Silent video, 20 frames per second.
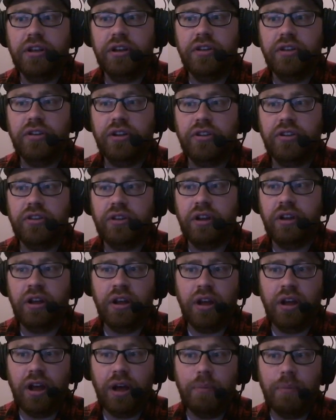So that's
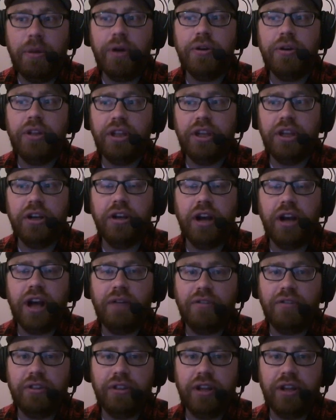about a year
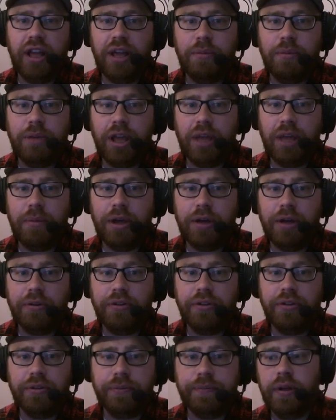after the game came out.